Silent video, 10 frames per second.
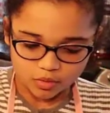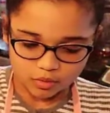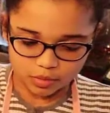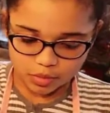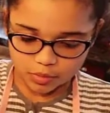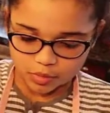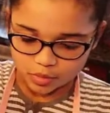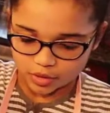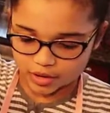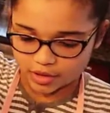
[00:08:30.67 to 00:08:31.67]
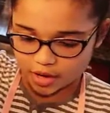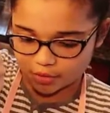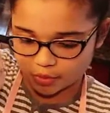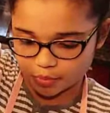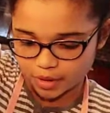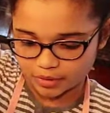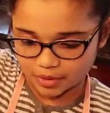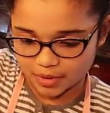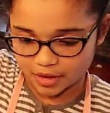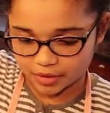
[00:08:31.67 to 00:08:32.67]
we will pour in our
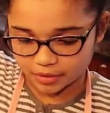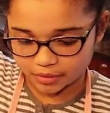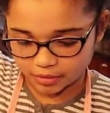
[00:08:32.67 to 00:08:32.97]
brownie batter.